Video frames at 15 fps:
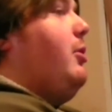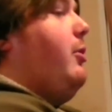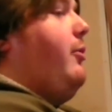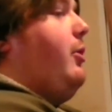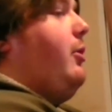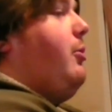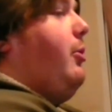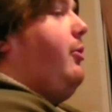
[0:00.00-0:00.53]

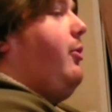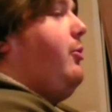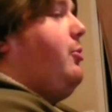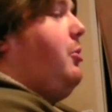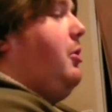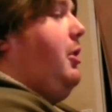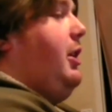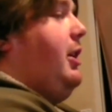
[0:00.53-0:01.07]
over the course of
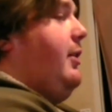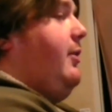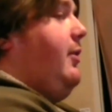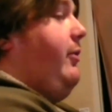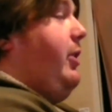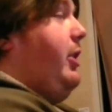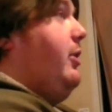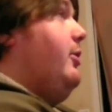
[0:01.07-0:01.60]
trillions
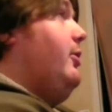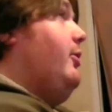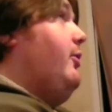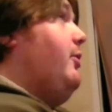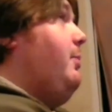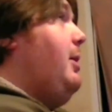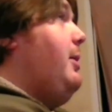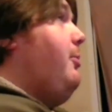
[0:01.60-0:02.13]
of
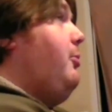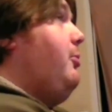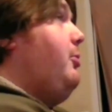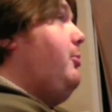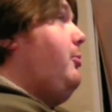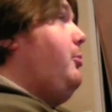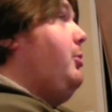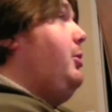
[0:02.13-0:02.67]
years, people
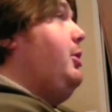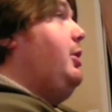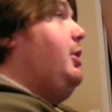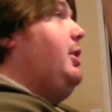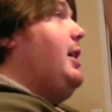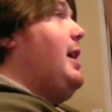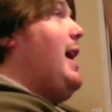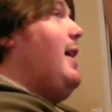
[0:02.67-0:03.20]

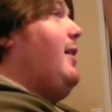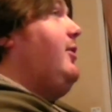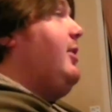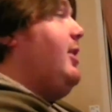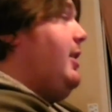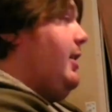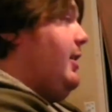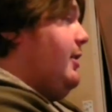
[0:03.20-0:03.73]
were
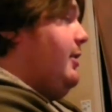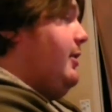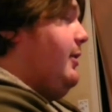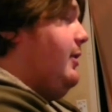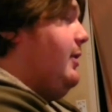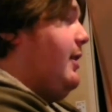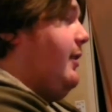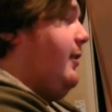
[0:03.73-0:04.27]
asking
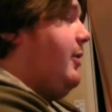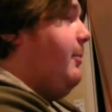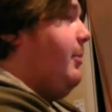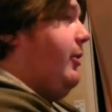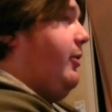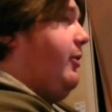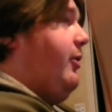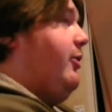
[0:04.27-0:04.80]
this
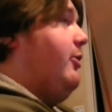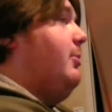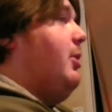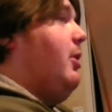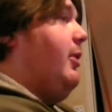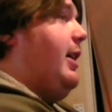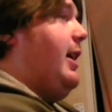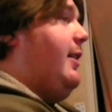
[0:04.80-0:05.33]
computer system
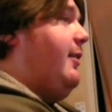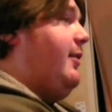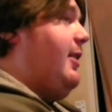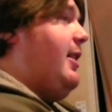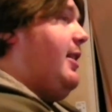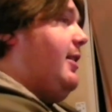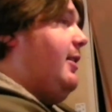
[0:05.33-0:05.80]
called AC,